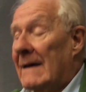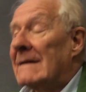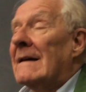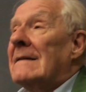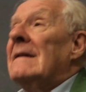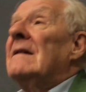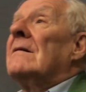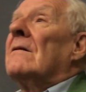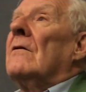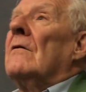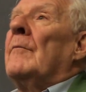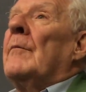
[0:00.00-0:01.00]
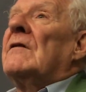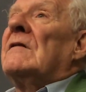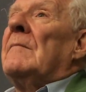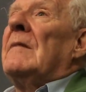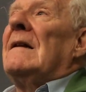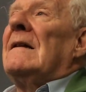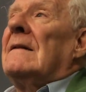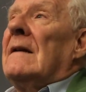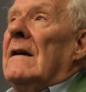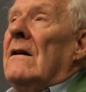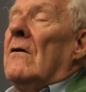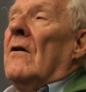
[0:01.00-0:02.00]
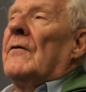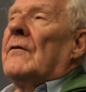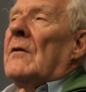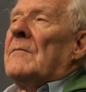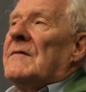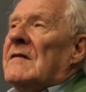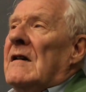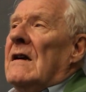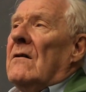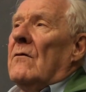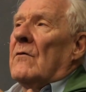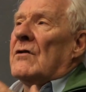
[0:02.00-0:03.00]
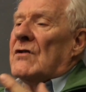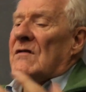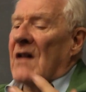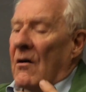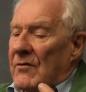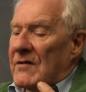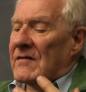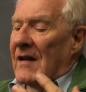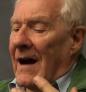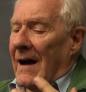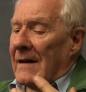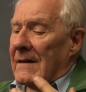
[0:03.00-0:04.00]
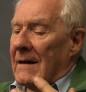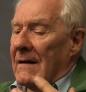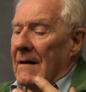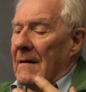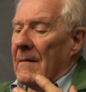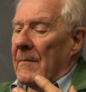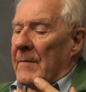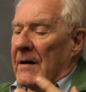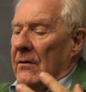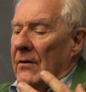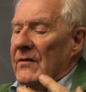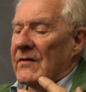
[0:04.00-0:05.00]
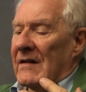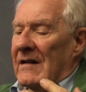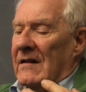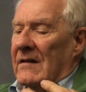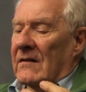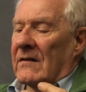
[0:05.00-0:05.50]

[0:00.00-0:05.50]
That is a possibility of something which is outside, because it